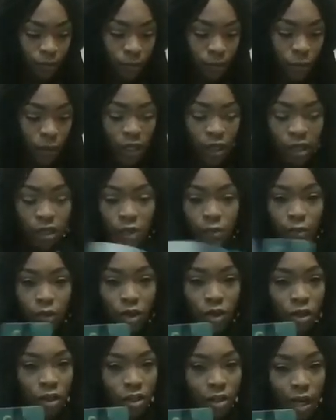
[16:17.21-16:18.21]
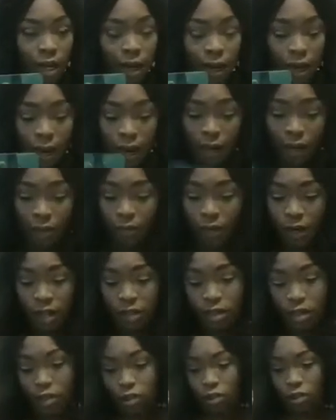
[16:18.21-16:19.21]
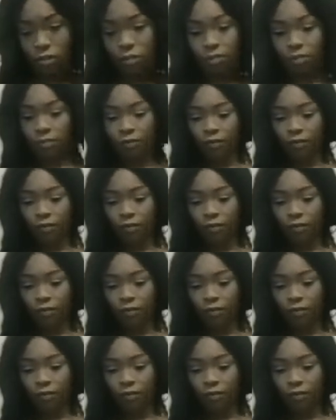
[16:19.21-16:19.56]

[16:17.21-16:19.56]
because Spirit is like, hey, pay attention.